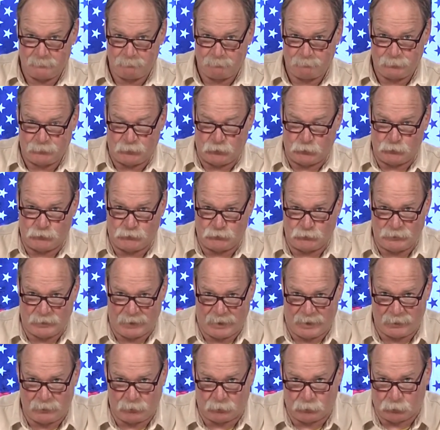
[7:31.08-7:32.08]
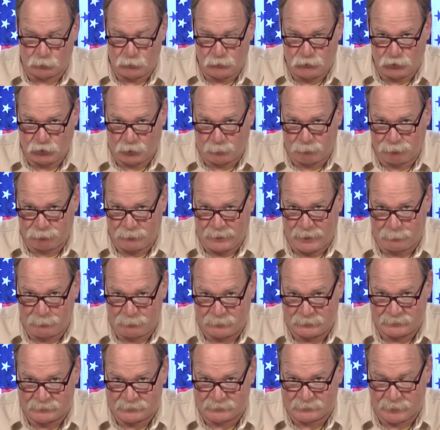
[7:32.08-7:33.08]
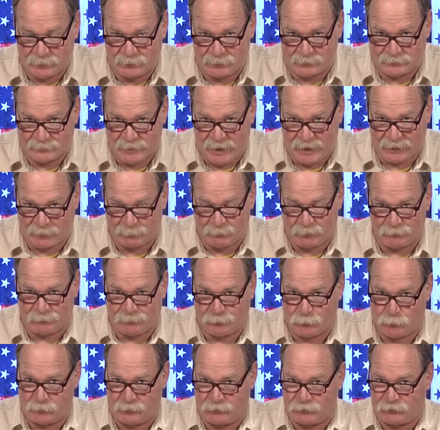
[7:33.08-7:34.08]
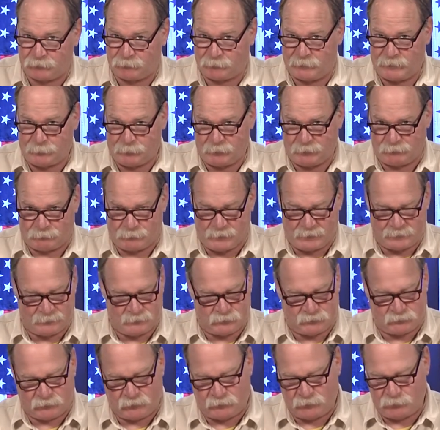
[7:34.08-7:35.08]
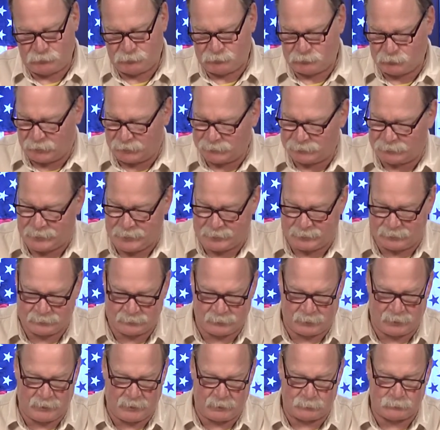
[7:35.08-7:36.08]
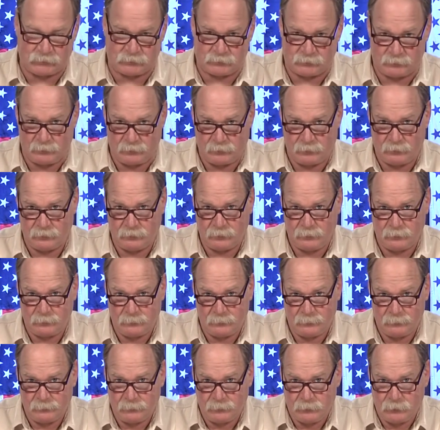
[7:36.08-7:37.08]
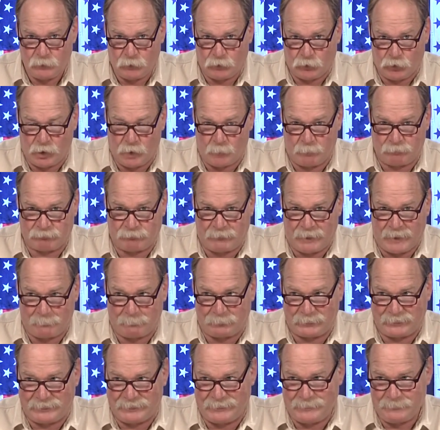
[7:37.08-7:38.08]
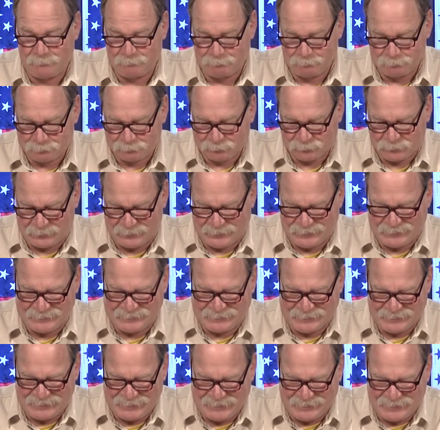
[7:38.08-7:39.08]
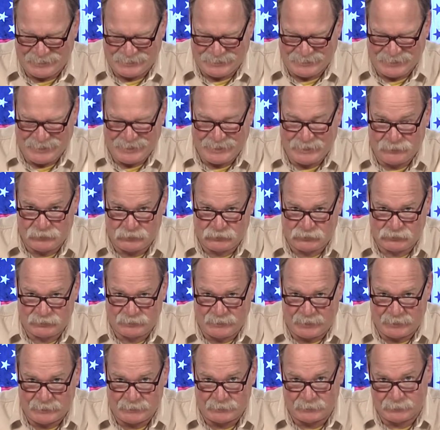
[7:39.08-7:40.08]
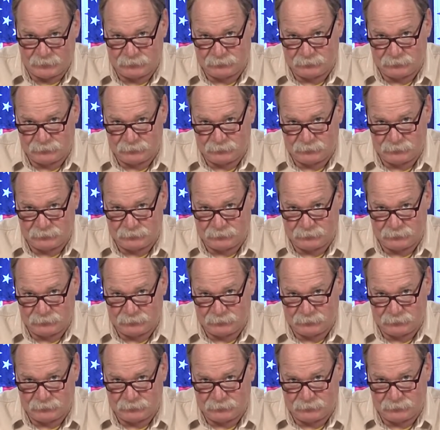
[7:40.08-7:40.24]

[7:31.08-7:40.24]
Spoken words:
You do not own your property. Senate Document 43, we've read this to you a lot of times. All property is in the state.